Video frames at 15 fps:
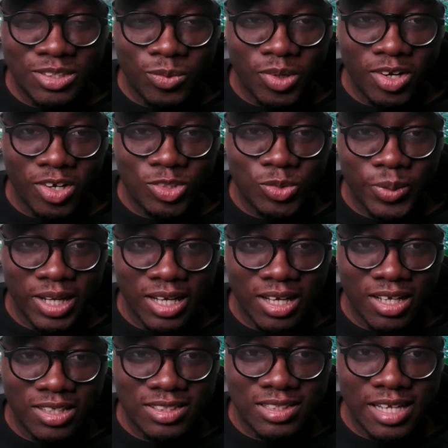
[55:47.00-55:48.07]
what else we
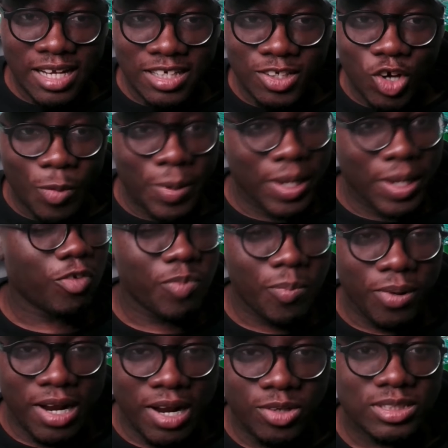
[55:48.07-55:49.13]
are saying in the comment. A lot of
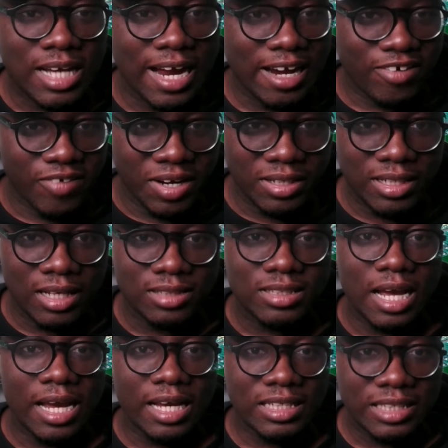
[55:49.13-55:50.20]
people are just agreeing that
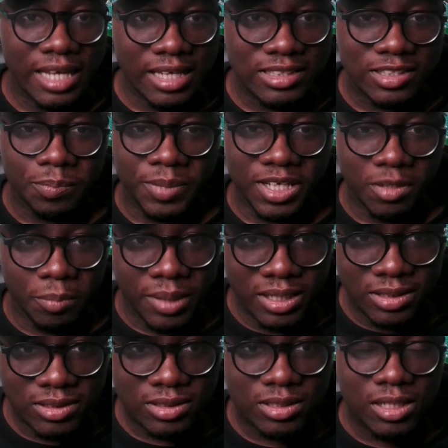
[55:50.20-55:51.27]
Ayinde is a big
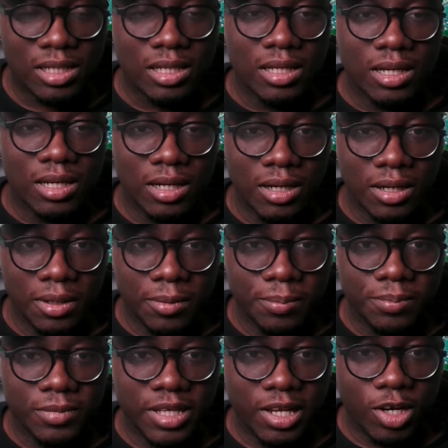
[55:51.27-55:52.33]
miss. A
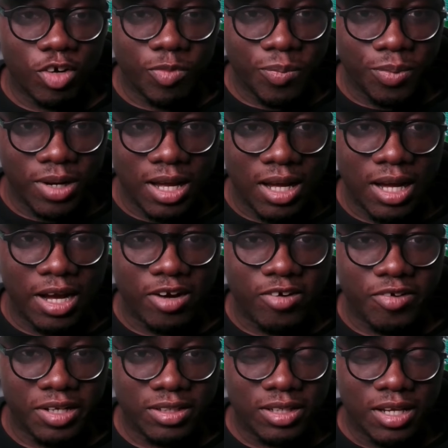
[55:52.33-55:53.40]
lot of people are
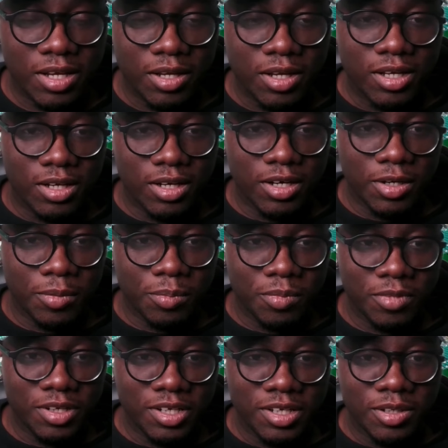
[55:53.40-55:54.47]
agreeing. Um,
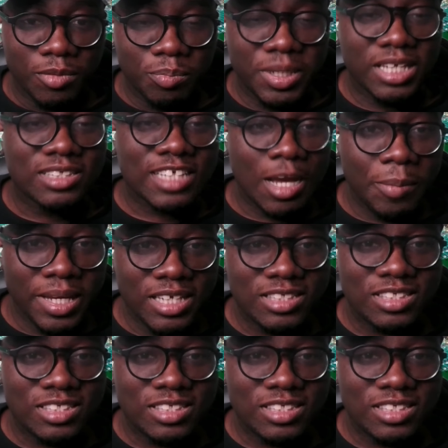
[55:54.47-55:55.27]
Big Sammy is